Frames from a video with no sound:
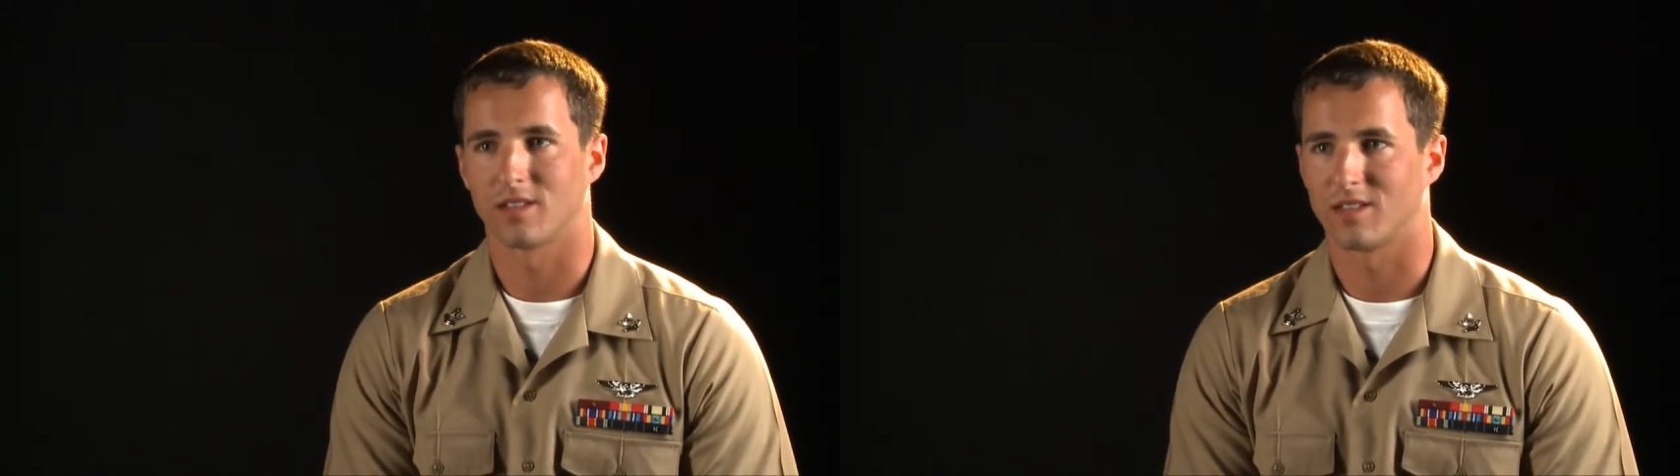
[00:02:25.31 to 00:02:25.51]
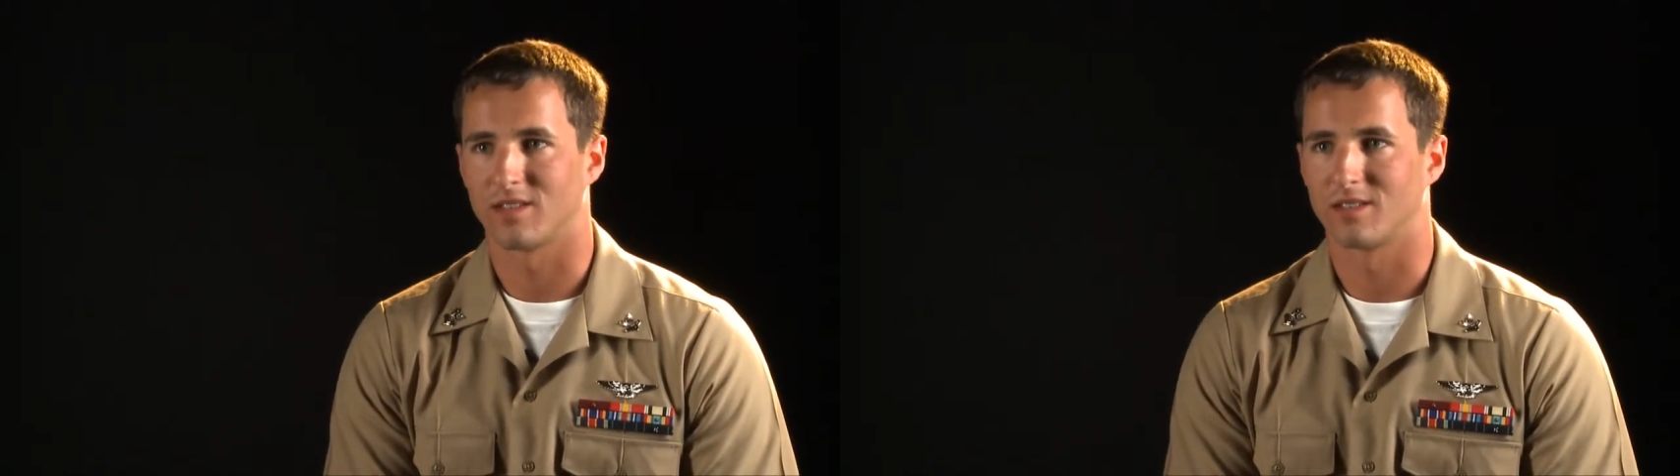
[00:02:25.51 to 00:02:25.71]

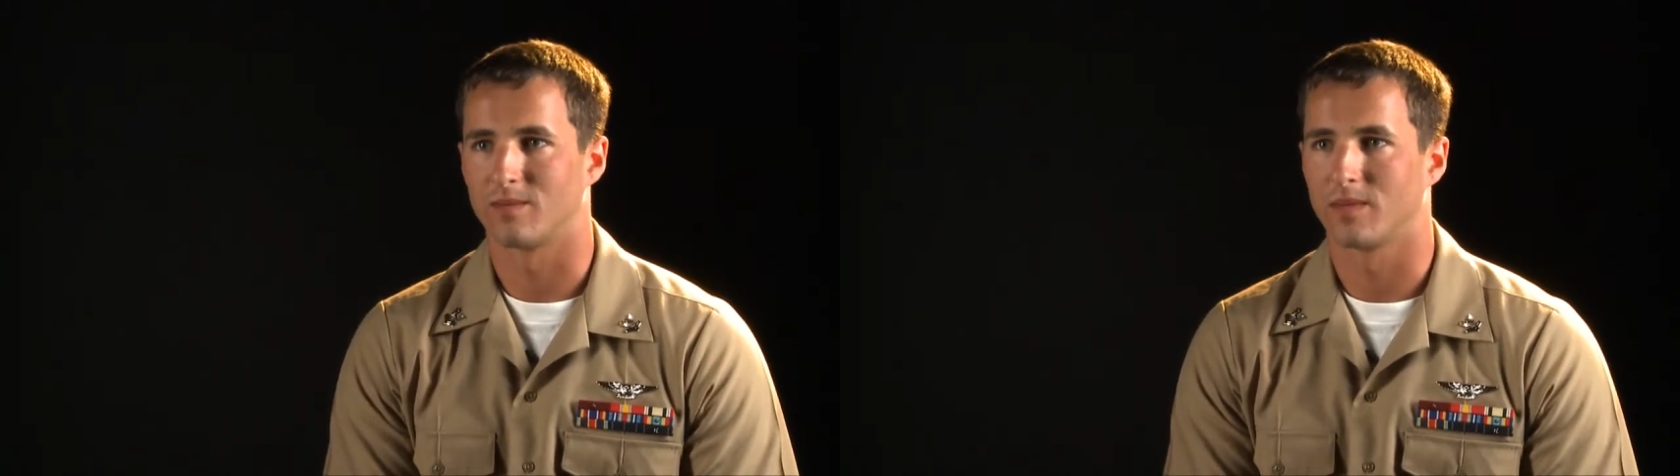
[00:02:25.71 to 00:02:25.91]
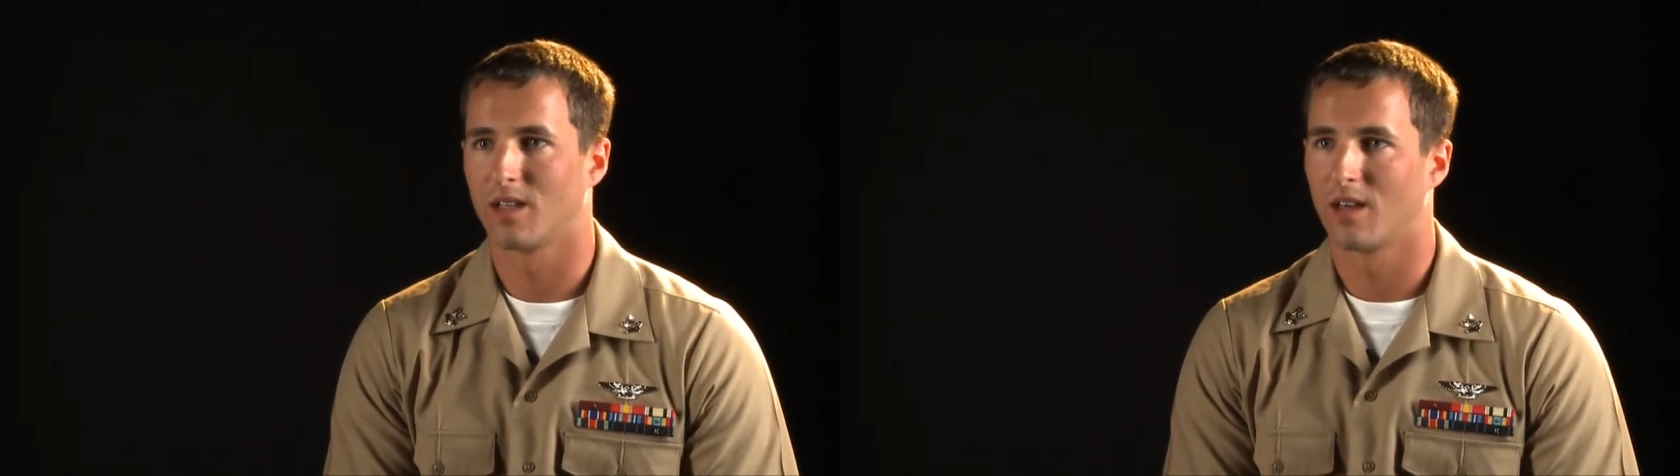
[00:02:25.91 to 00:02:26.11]
and I told
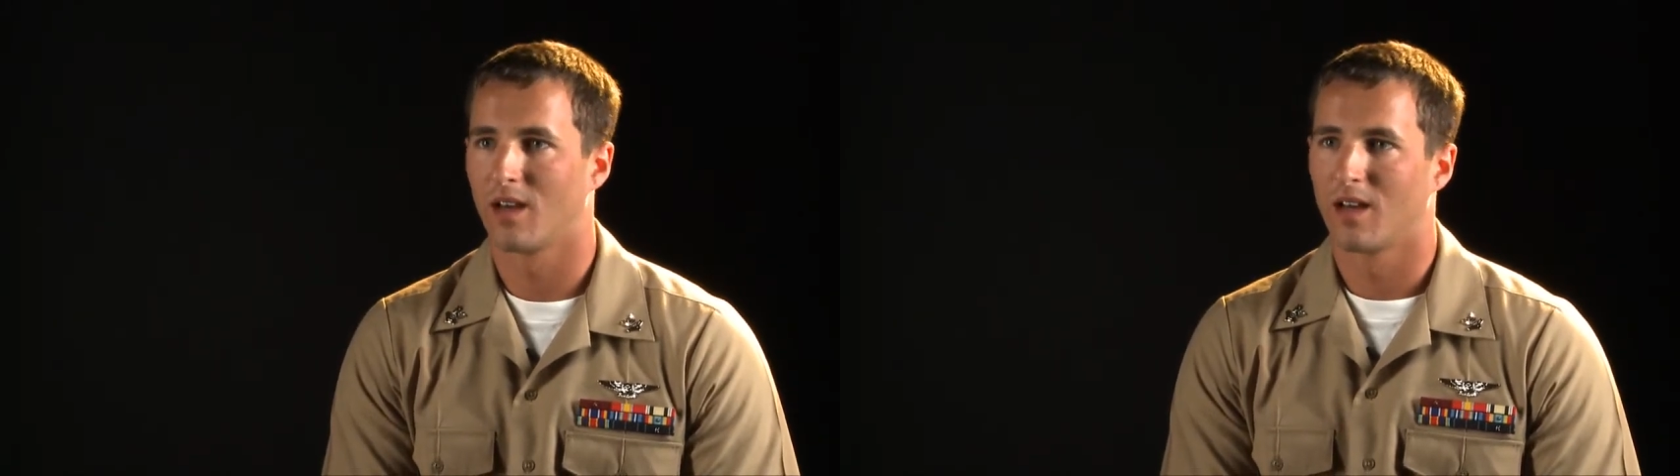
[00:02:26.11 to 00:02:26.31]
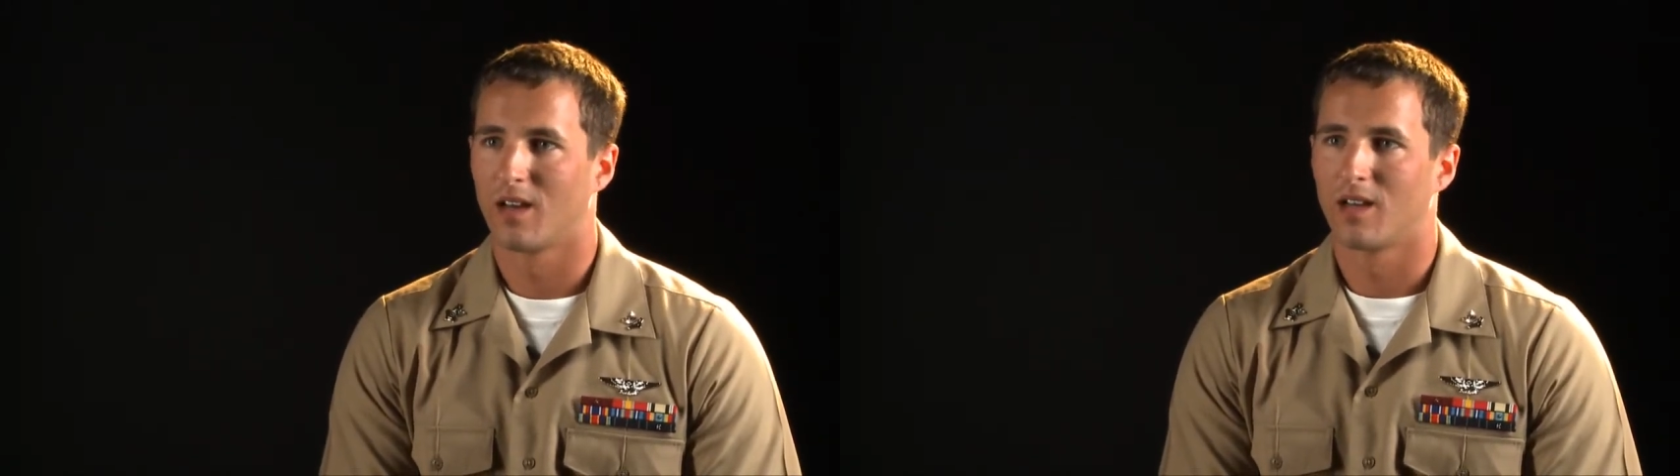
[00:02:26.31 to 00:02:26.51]

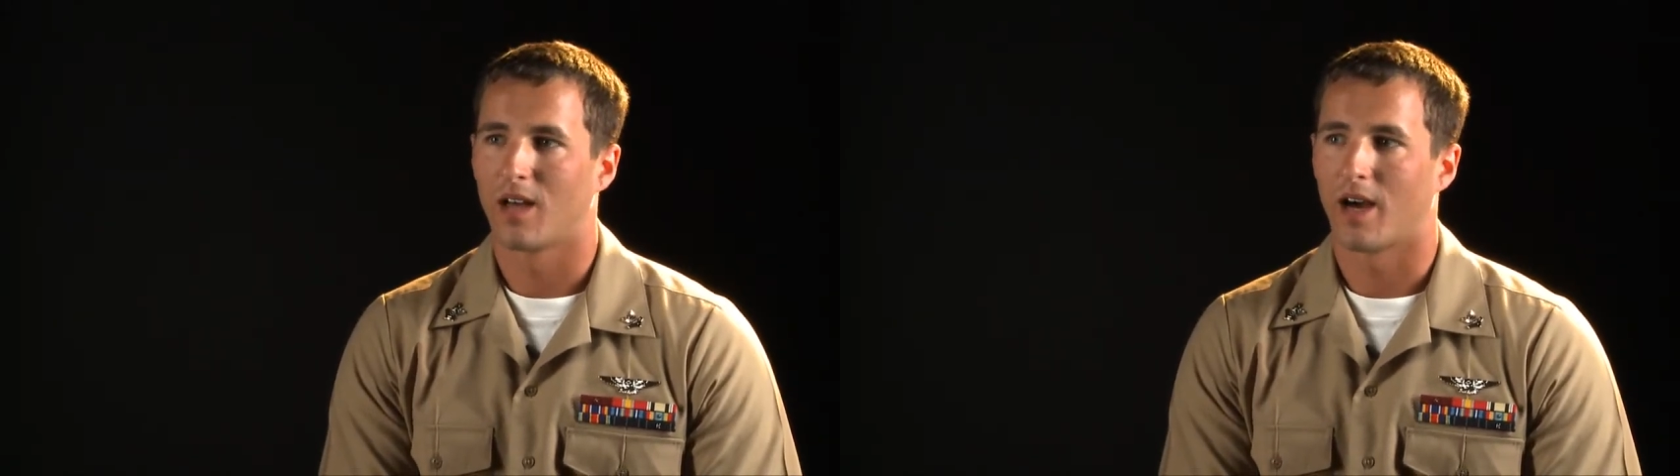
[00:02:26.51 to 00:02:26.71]
them,